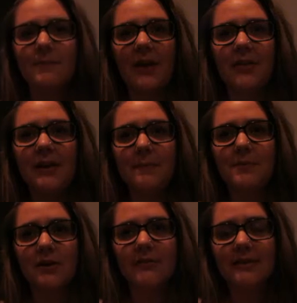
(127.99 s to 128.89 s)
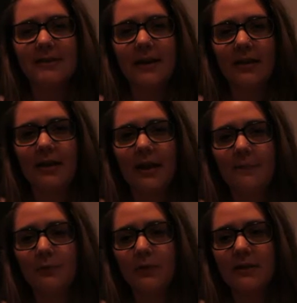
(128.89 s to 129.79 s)
I think I'm nervous that
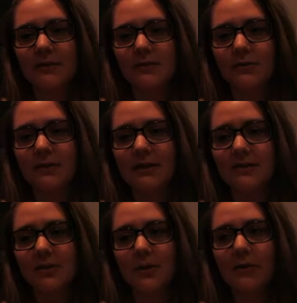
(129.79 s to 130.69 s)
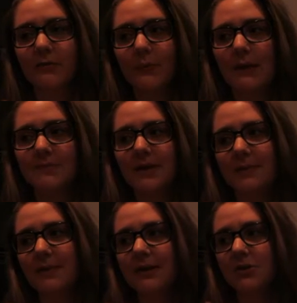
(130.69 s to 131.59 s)
I'm going to get so overwhelmed that
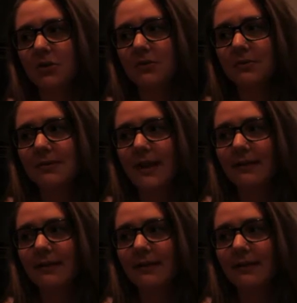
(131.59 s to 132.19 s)
I'm going to choose